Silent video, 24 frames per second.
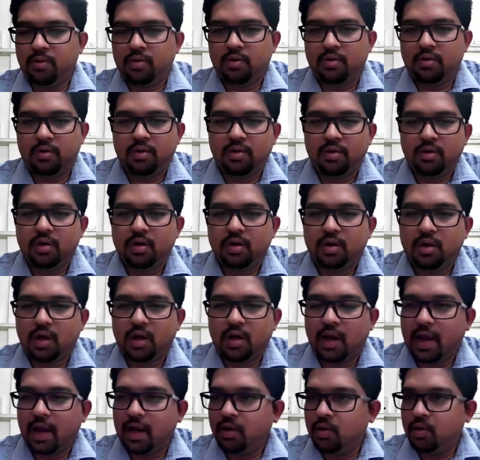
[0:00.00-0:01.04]
your
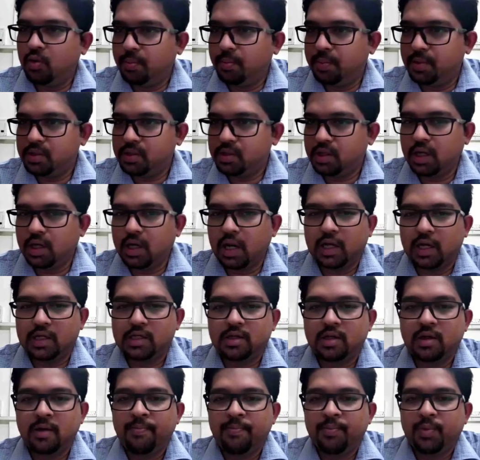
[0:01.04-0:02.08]
allyl group is
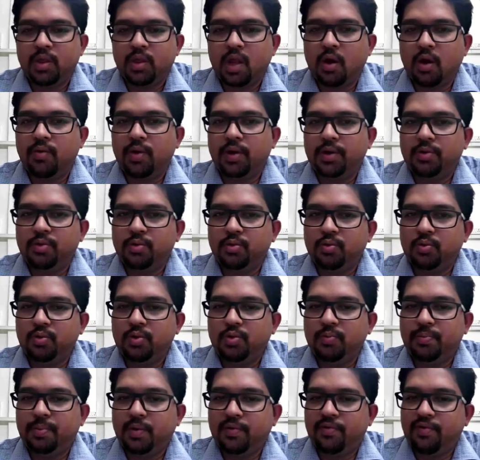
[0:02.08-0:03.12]
relaxed. Now what
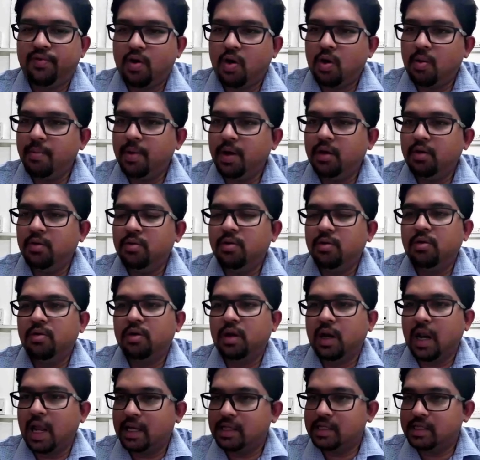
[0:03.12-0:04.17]
you do, you perform a,
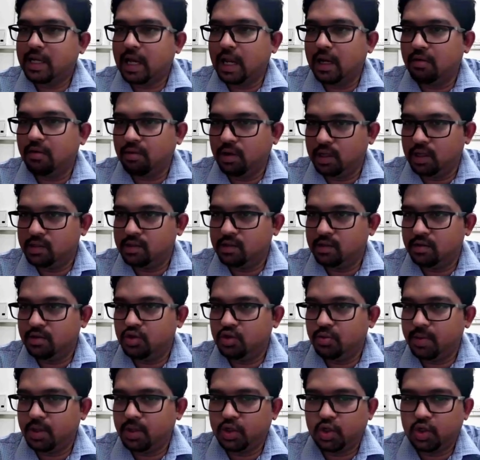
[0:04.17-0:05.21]
you know, relaxed
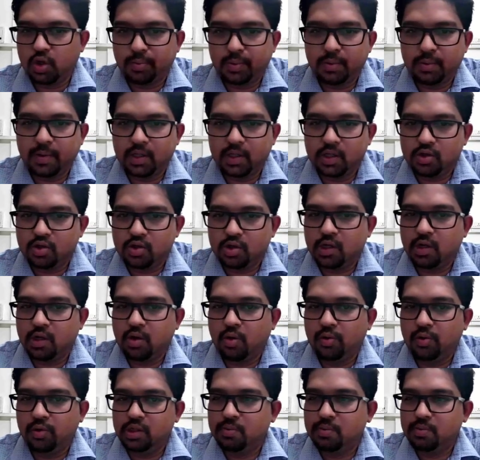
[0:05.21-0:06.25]
calculation, geometry
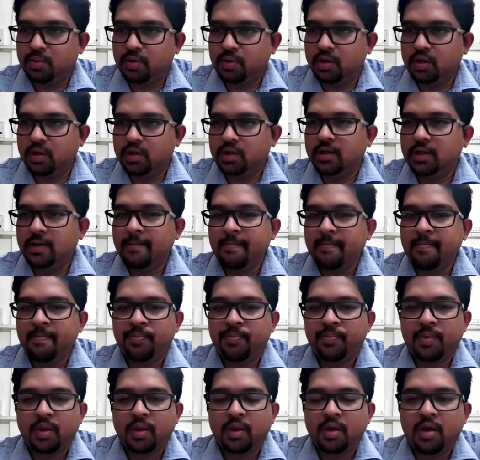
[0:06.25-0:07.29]
optimization on this product.
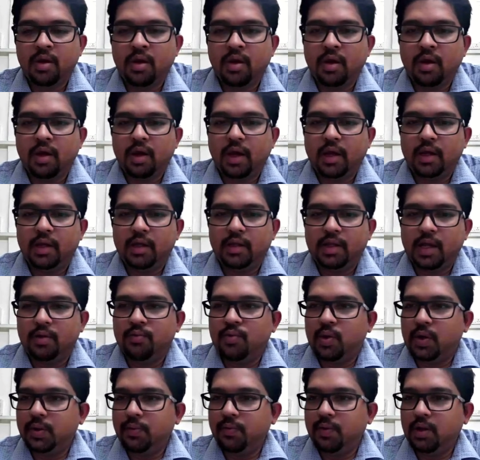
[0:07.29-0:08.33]

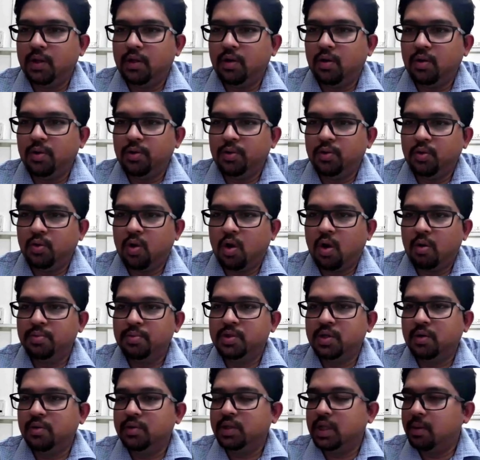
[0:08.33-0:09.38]
And then what will
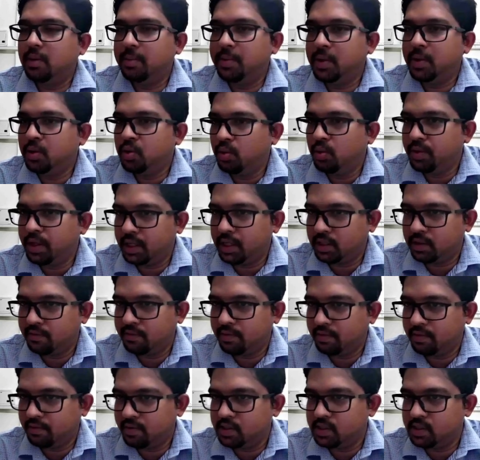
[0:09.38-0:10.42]
you observe, there will be no
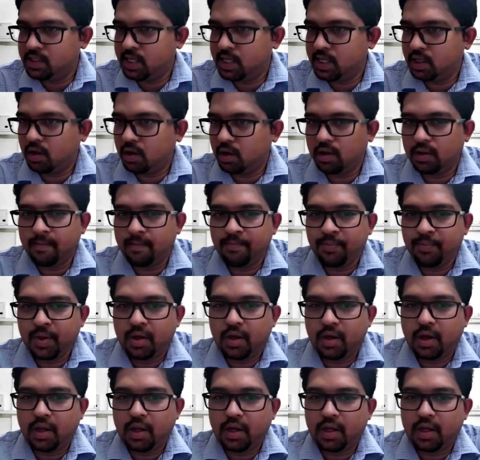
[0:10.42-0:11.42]
negative frequency at all.